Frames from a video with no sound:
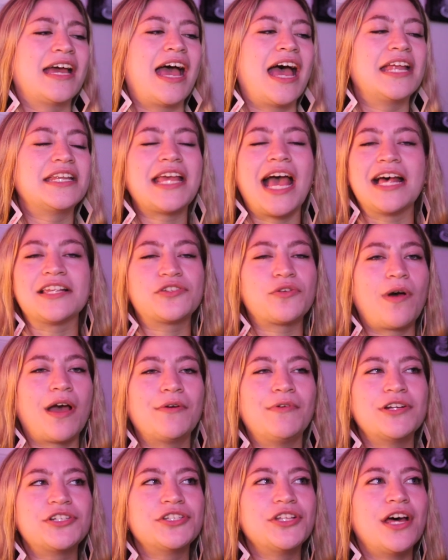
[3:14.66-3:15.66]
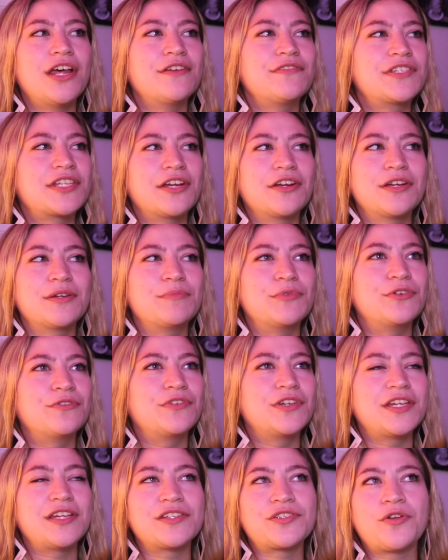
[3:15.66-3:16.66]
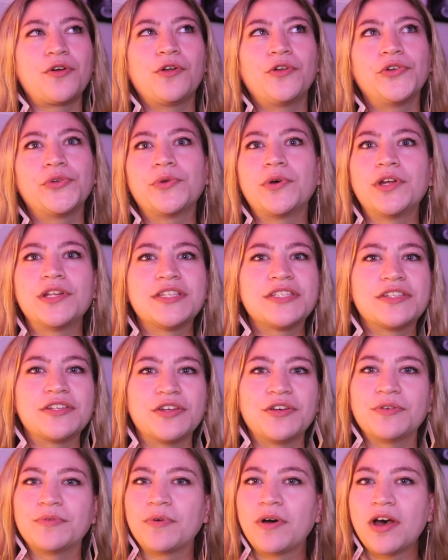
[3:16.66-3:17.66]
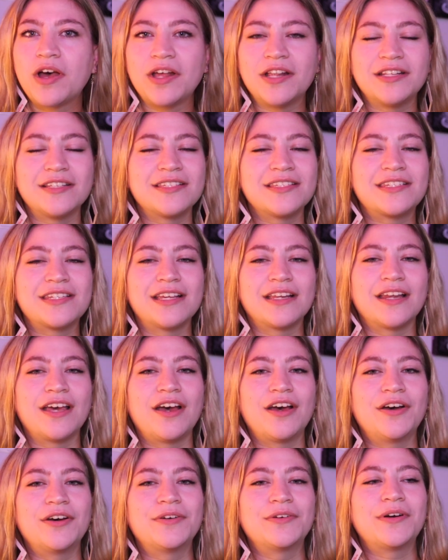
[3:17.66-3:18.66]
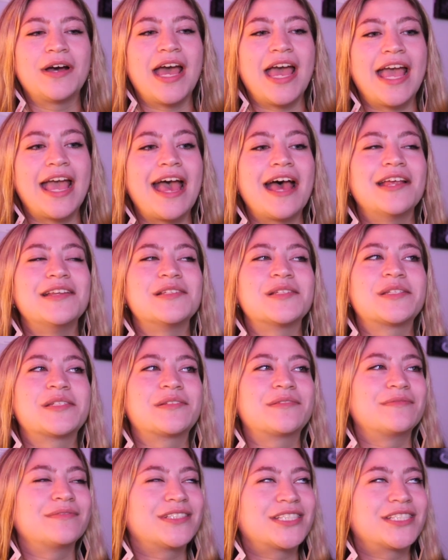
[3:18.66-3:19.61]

And yeah, so I watch a lot of scary movies, old ones, new ones, you know, and